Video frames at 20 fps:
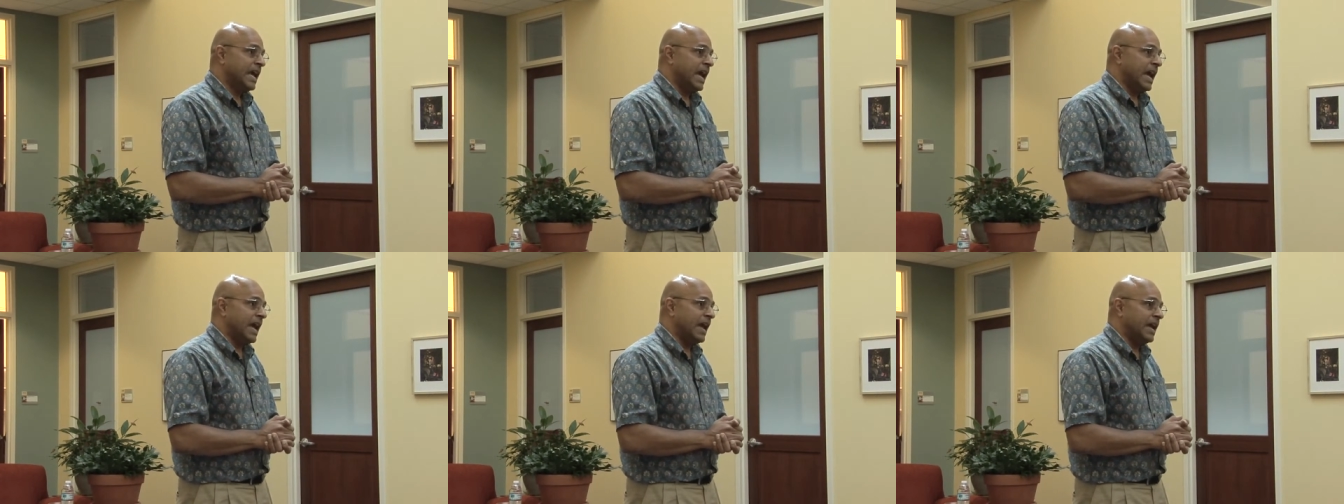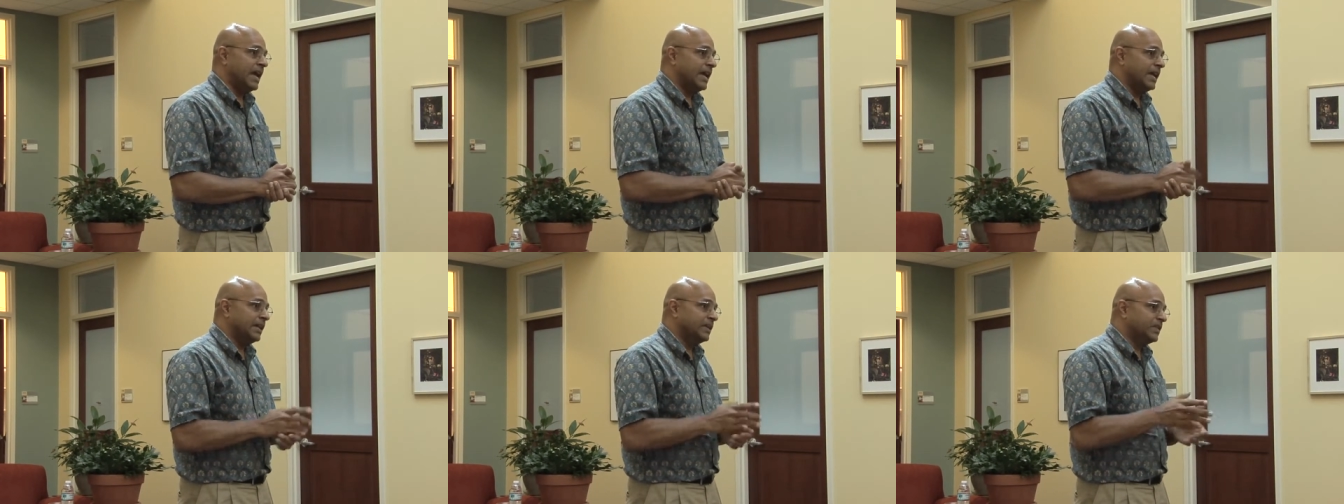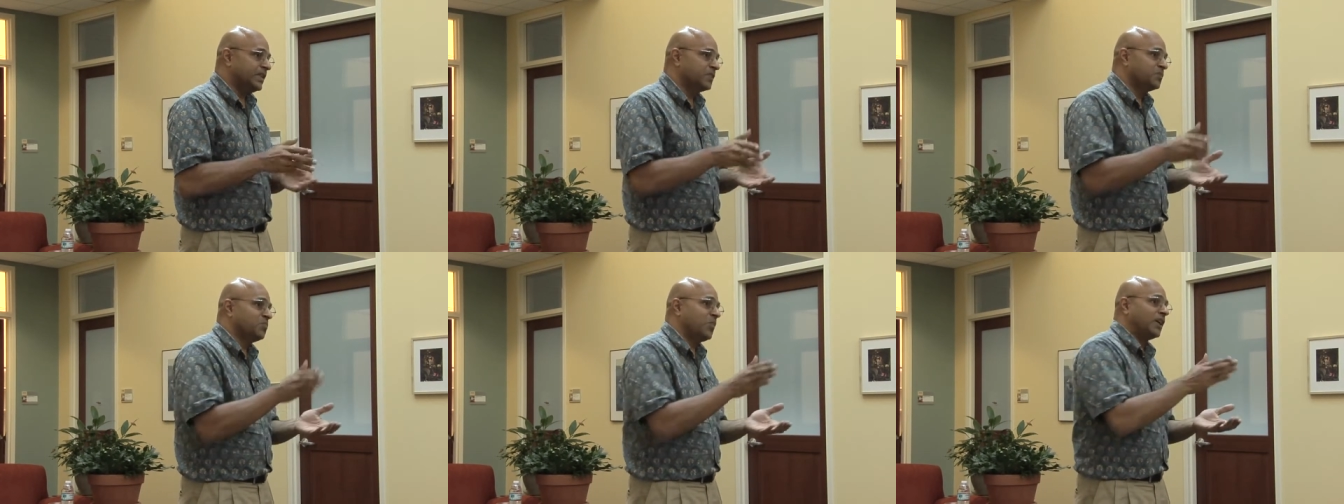
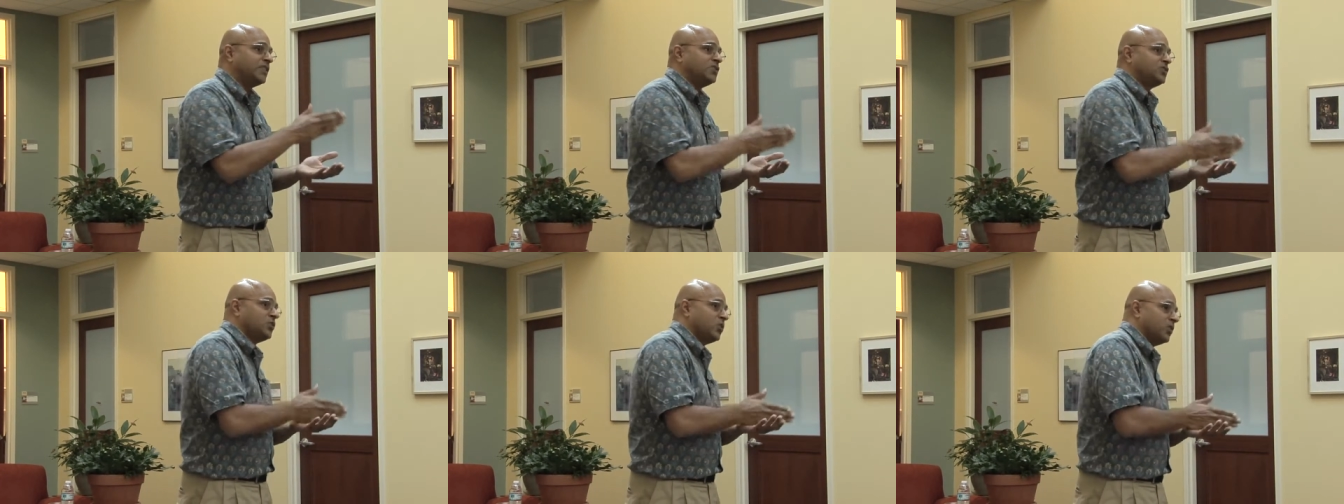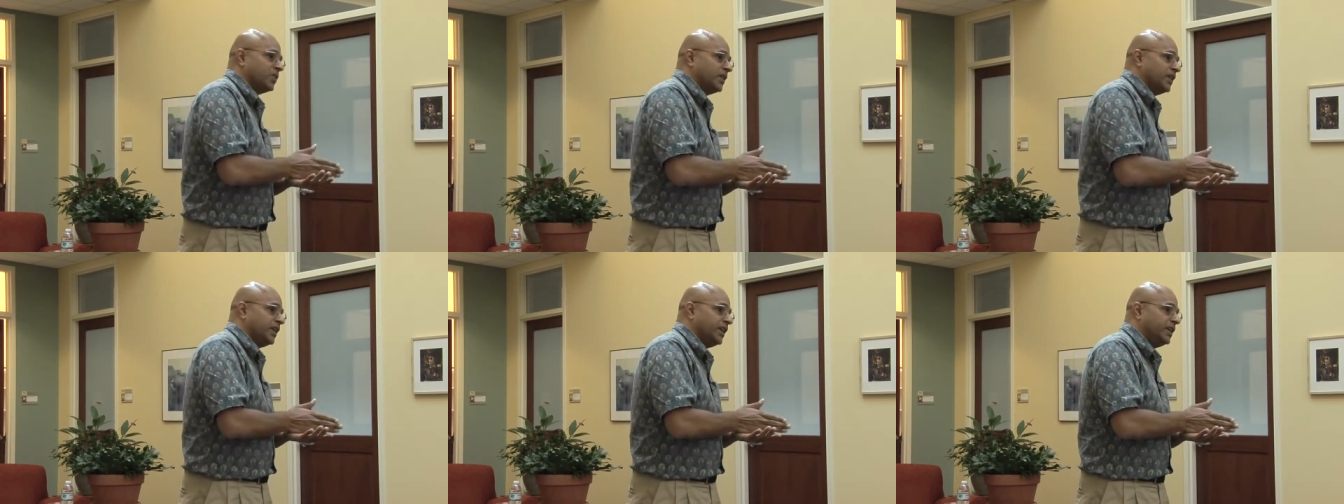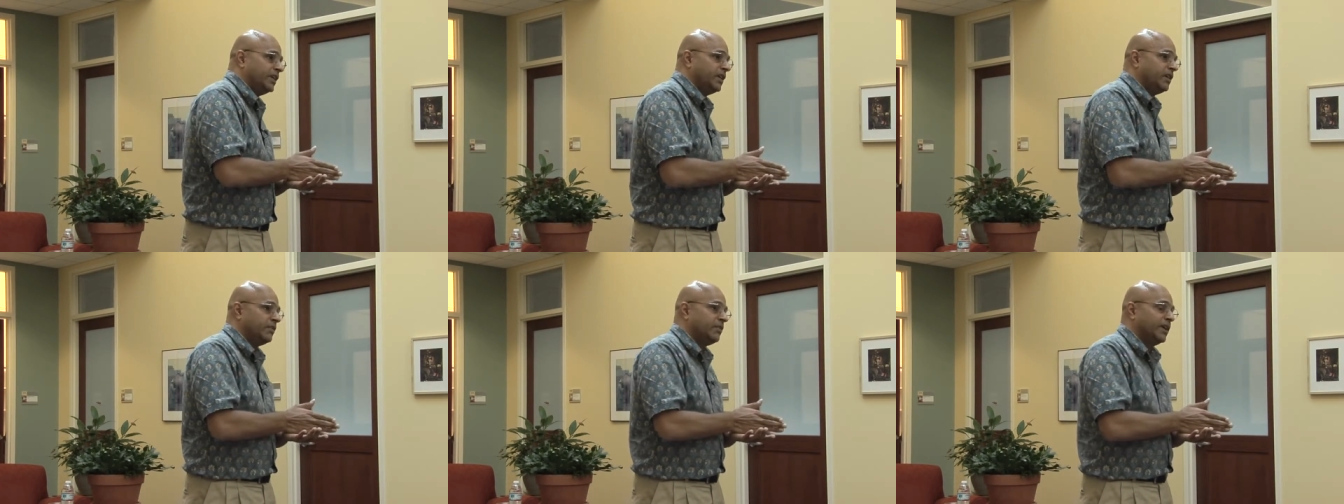And there's much talk in
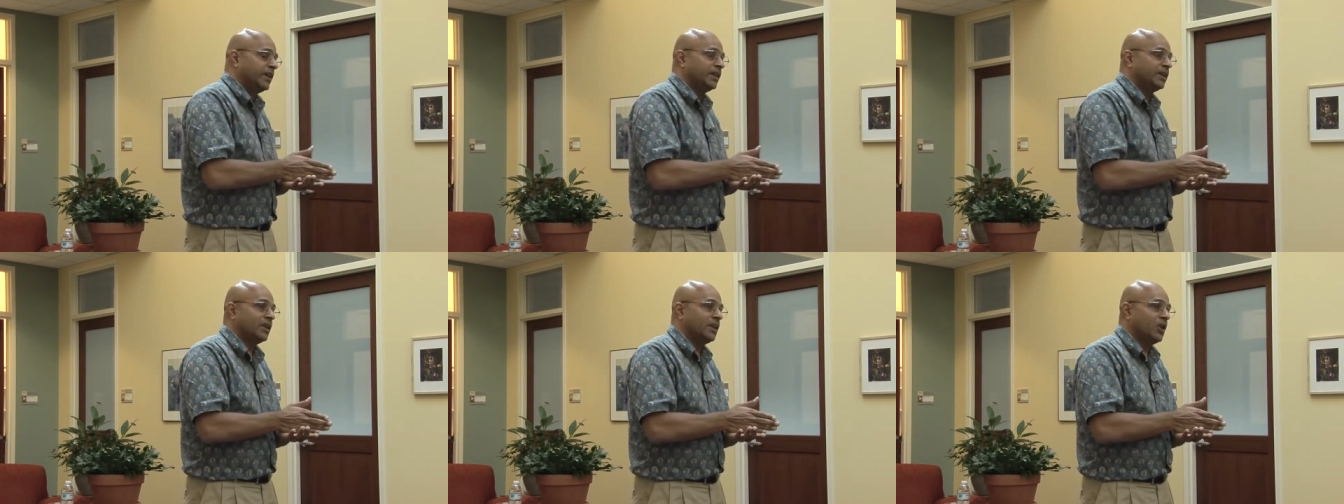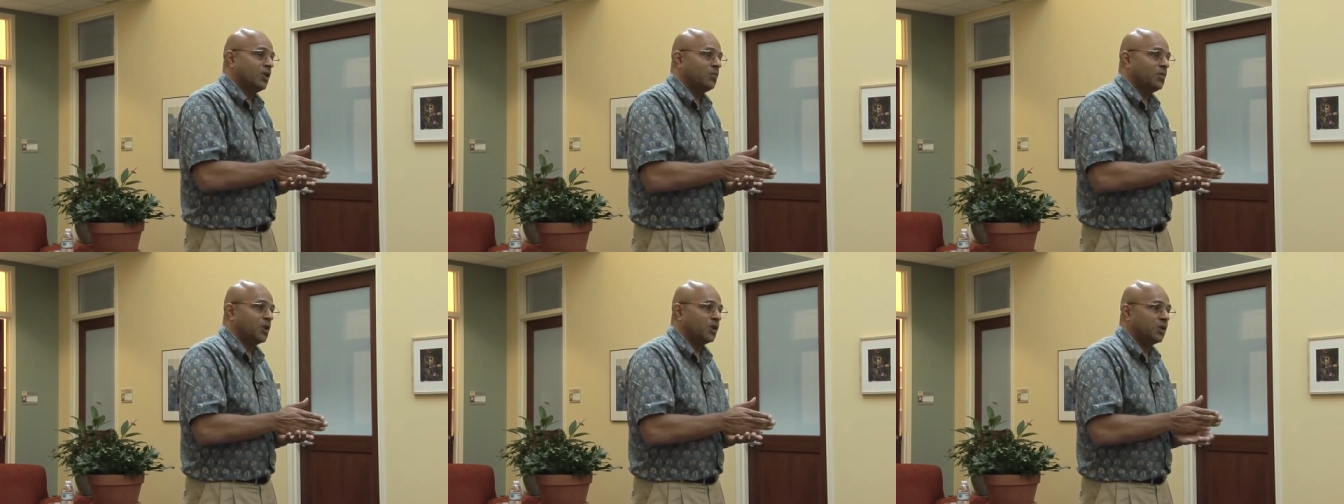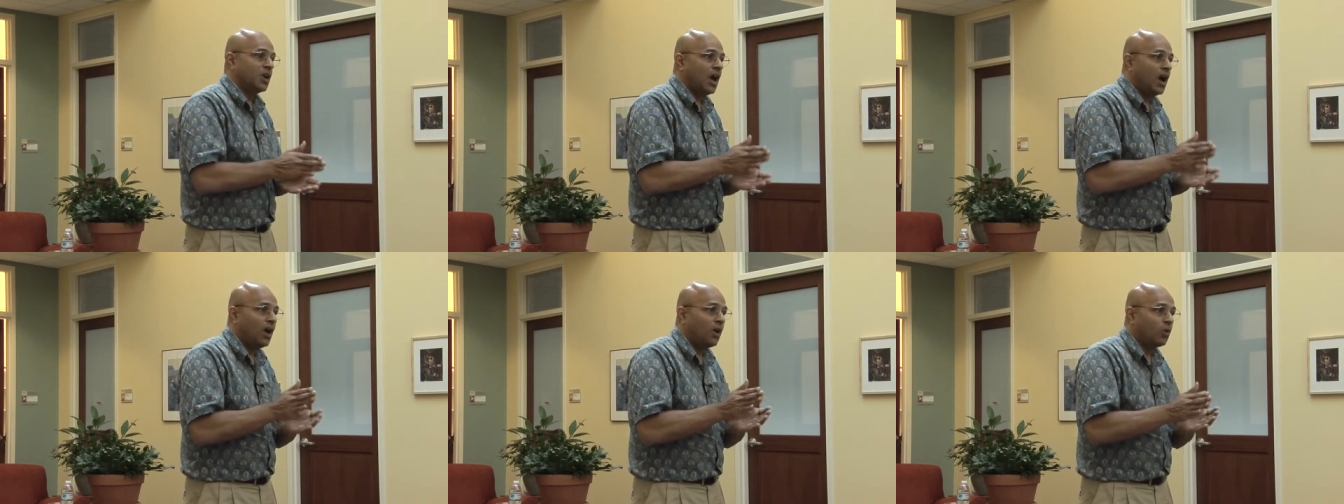India right now about
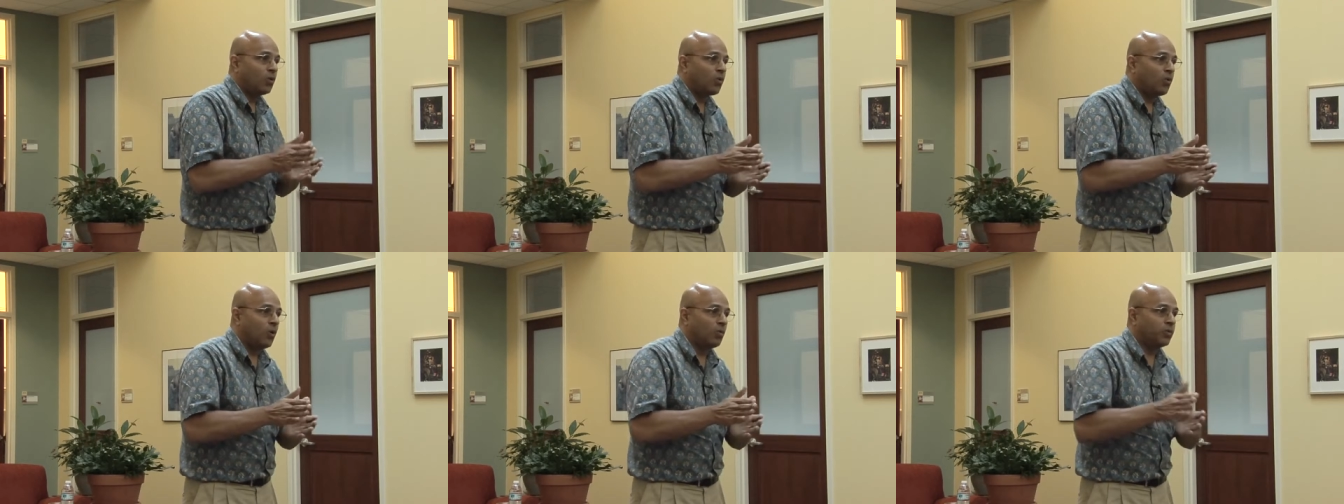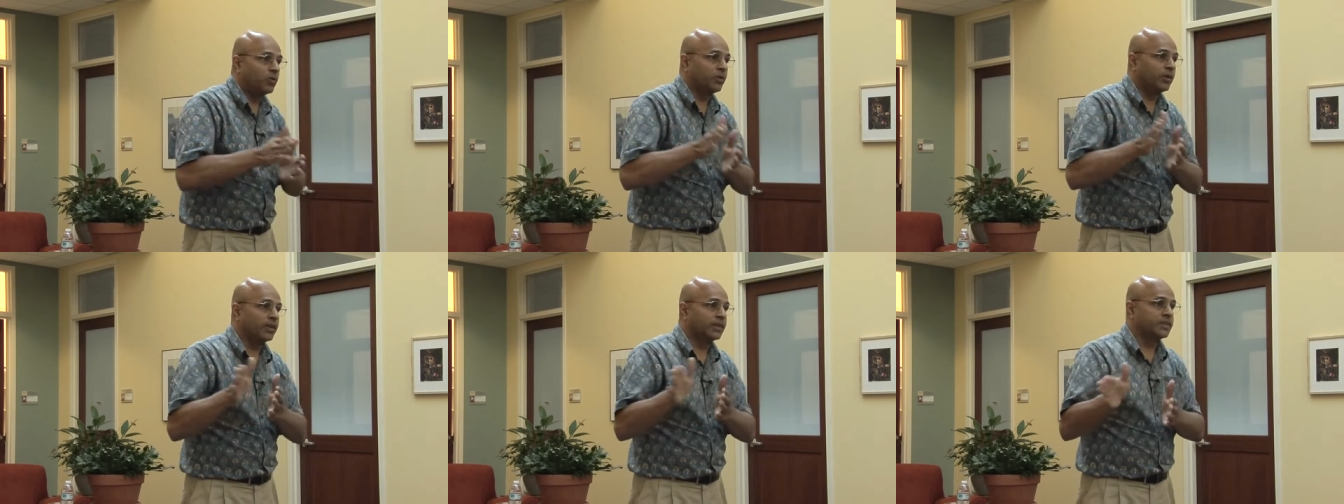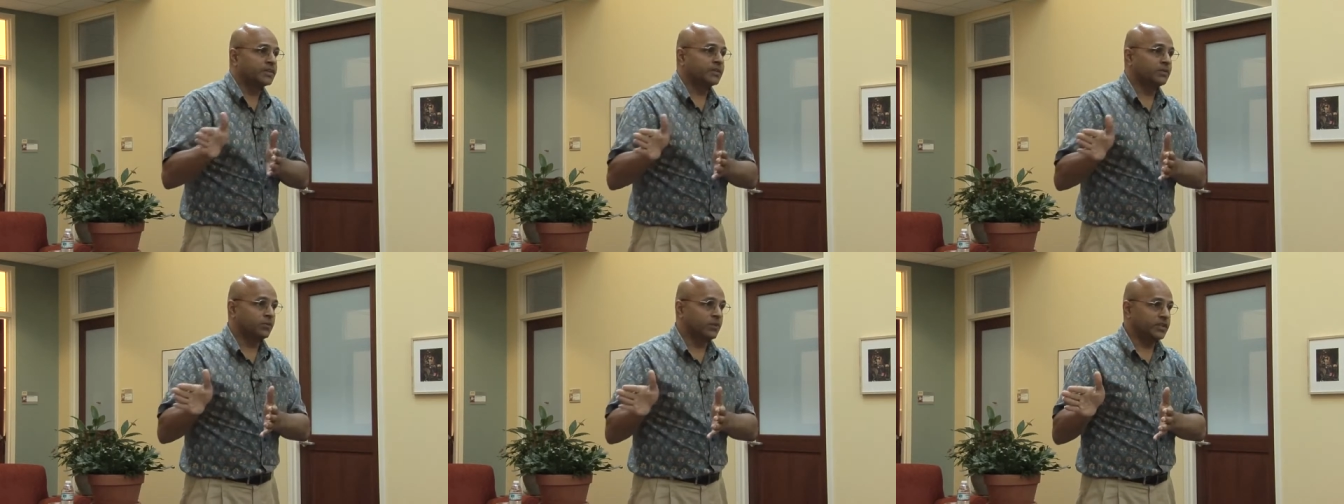how
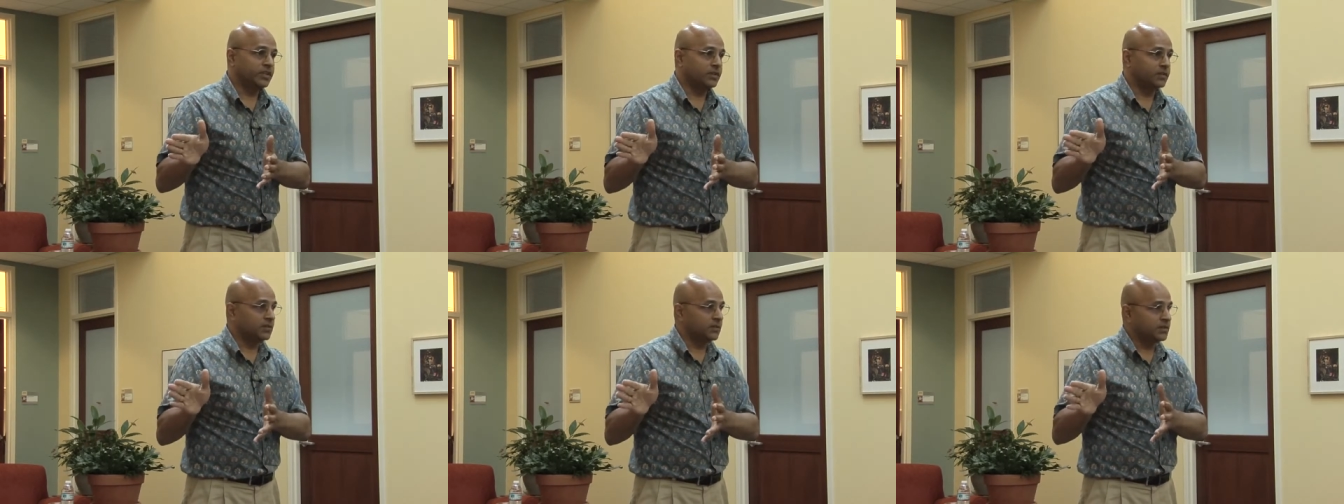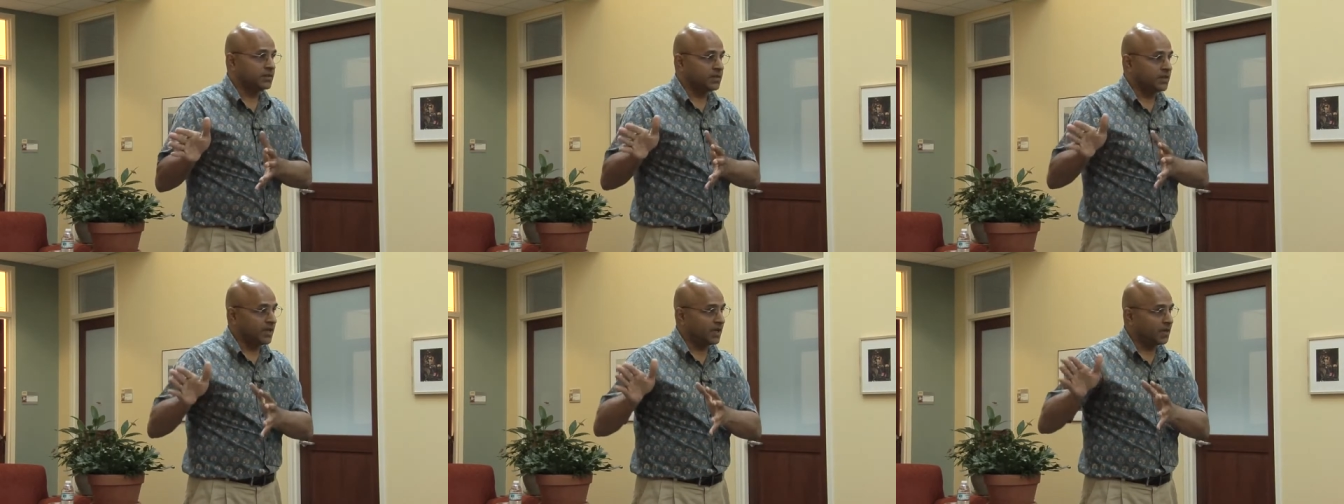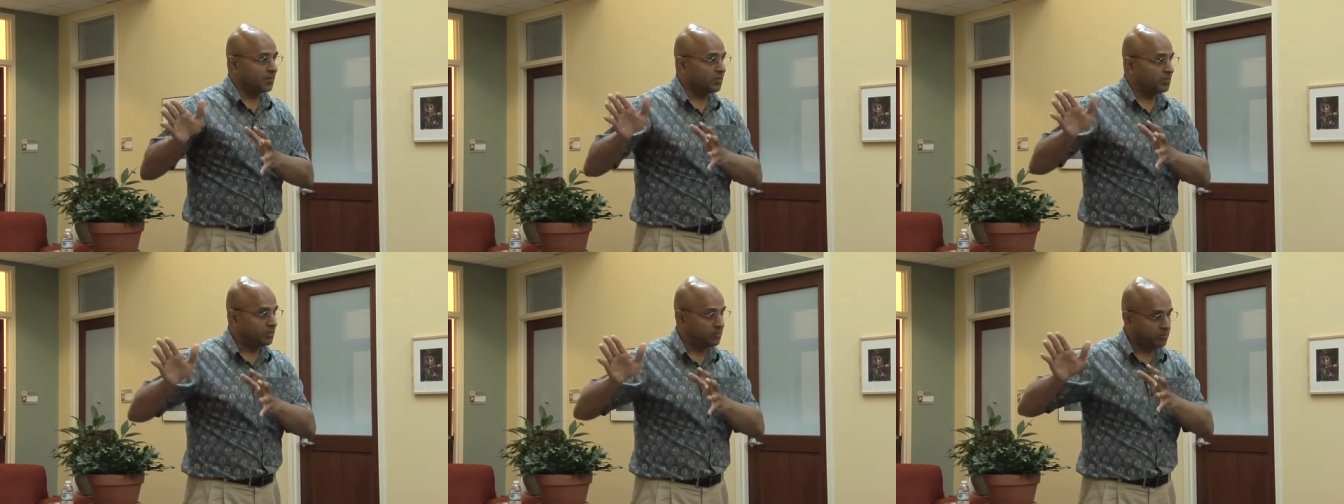corporates, which is to
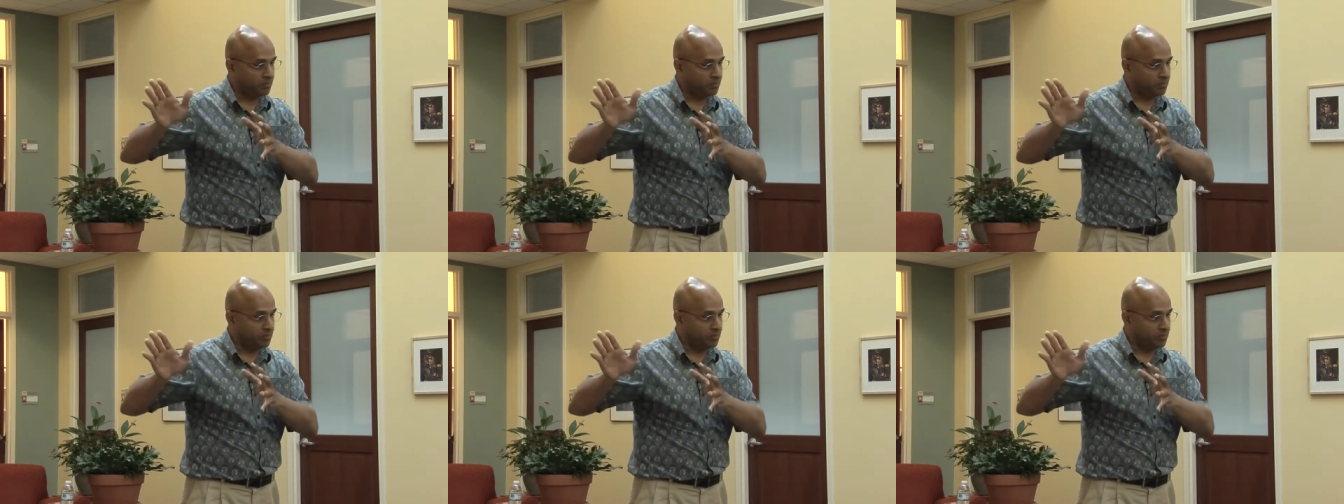say